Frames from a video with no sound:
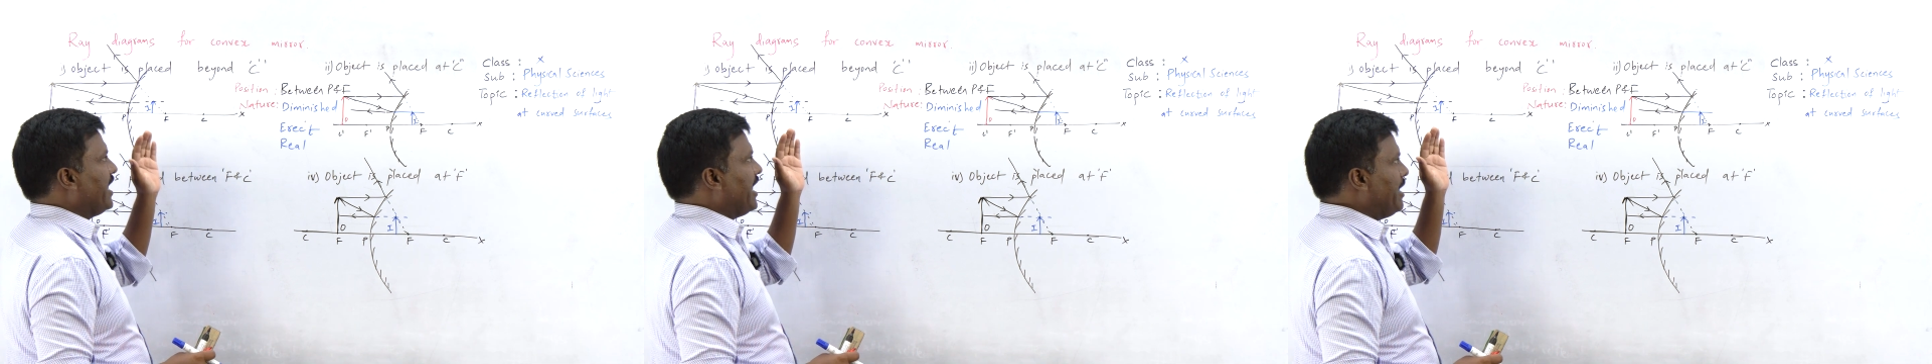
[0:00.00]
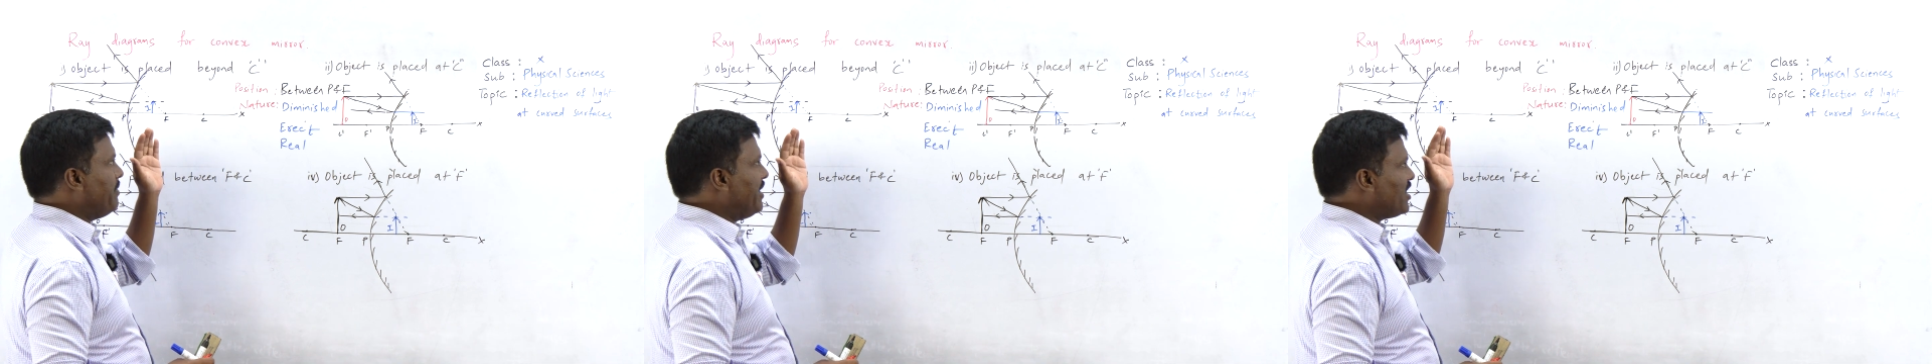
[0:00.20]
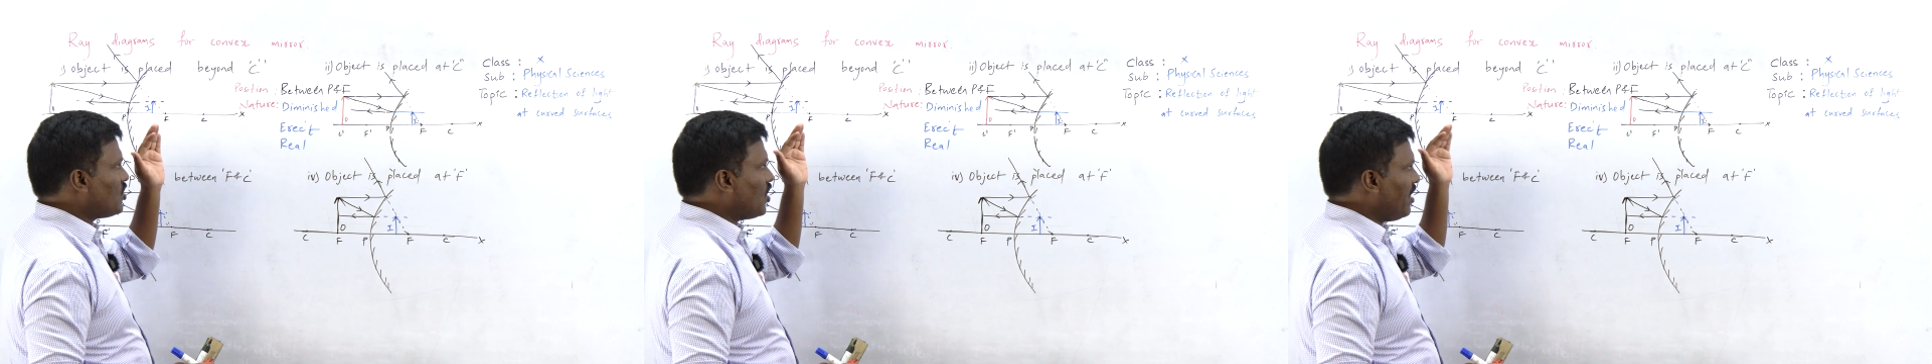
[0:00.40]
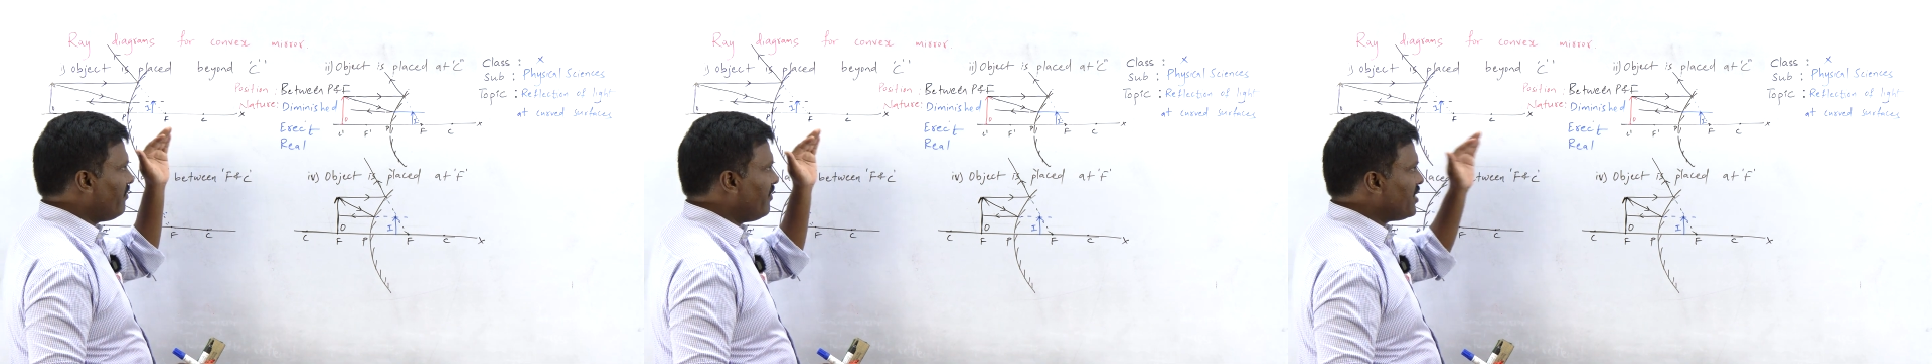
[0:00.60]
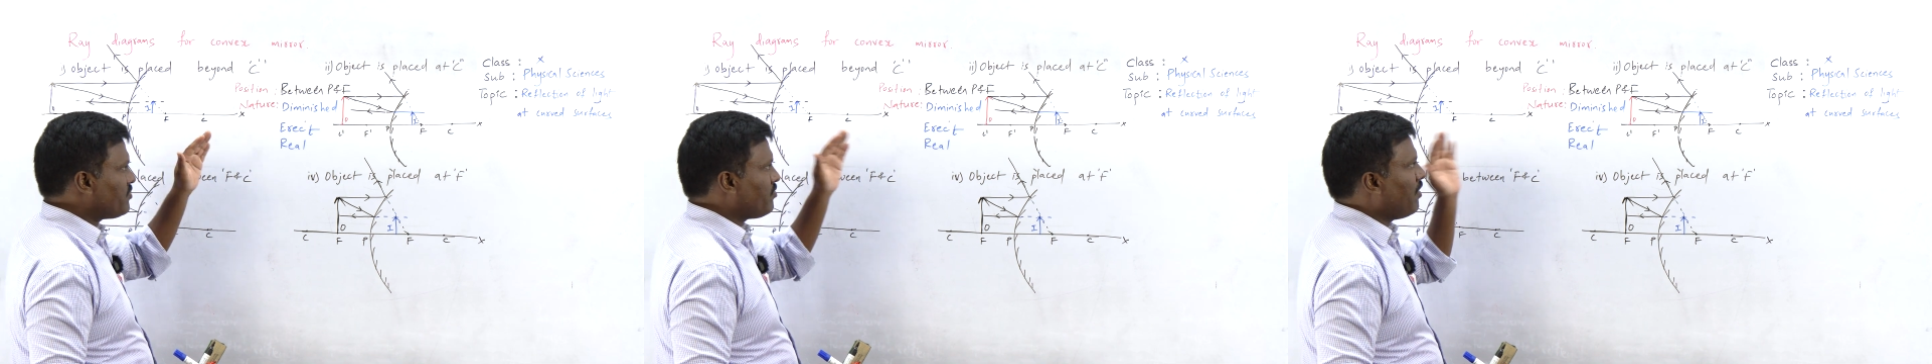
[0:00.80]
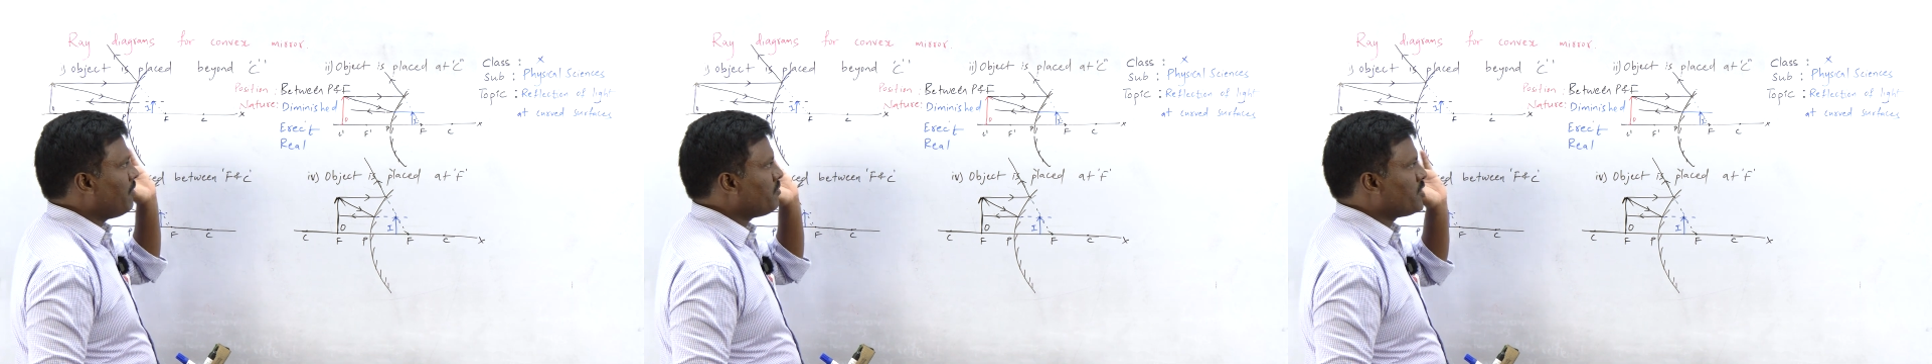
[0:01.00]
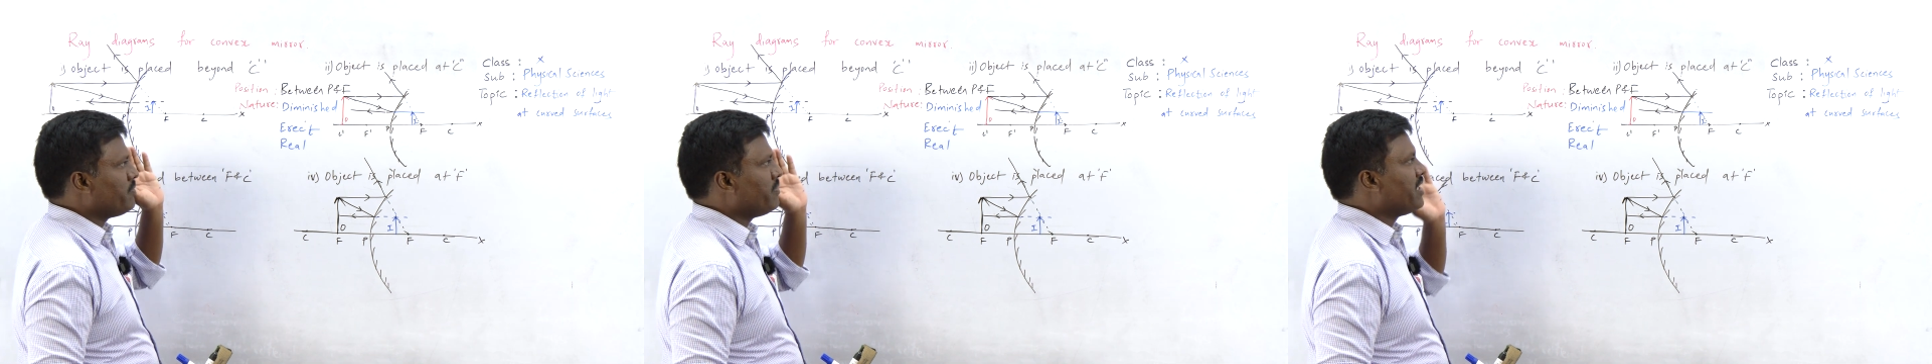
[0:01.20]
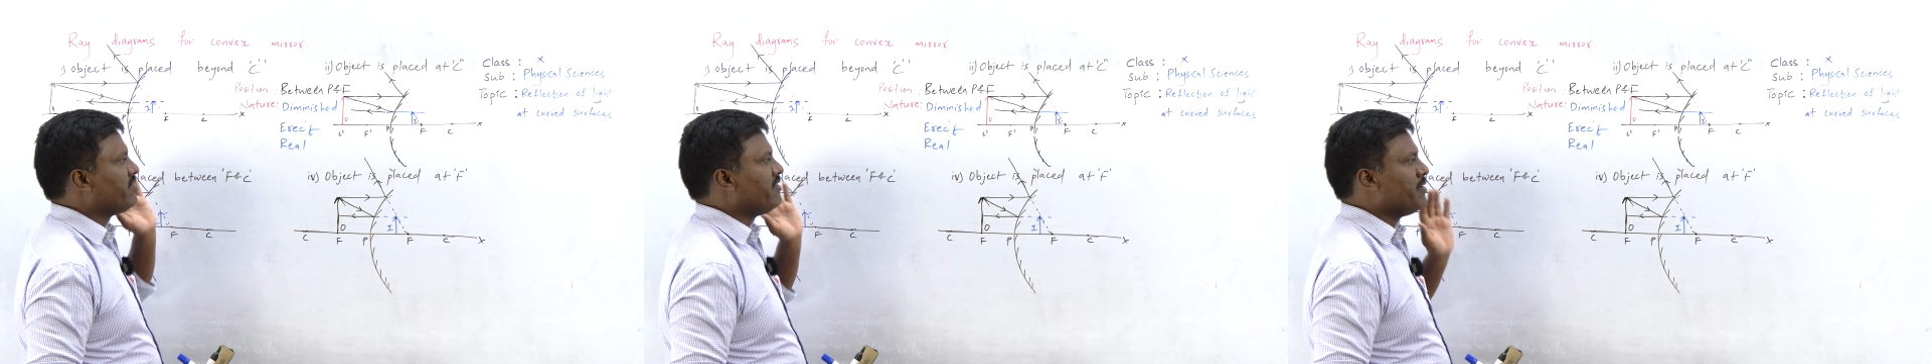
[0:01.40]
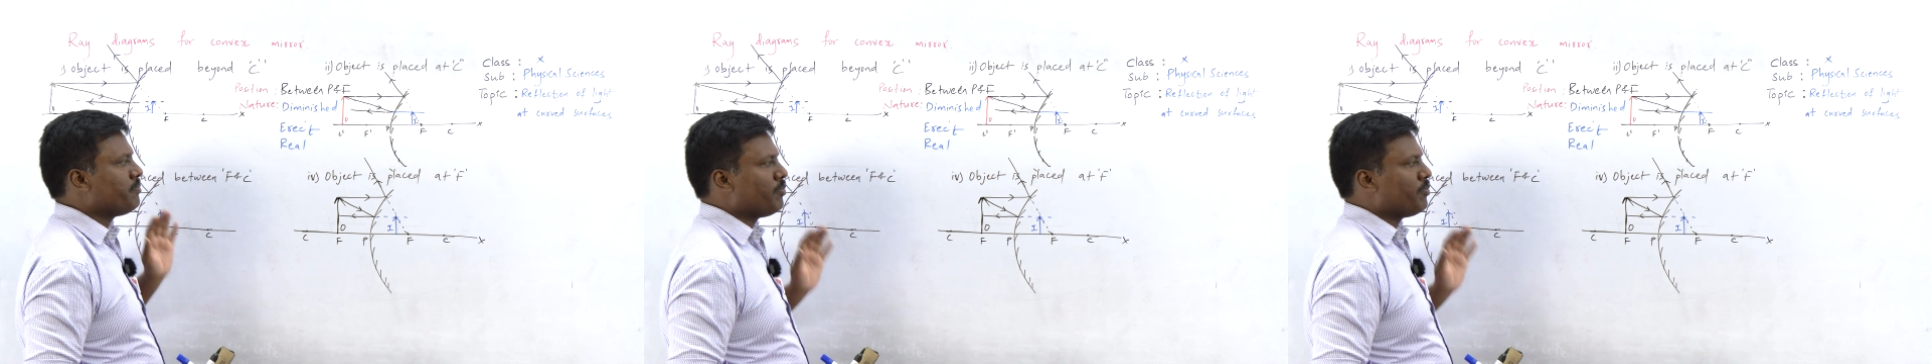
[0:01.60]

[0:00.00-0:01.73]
image always forms between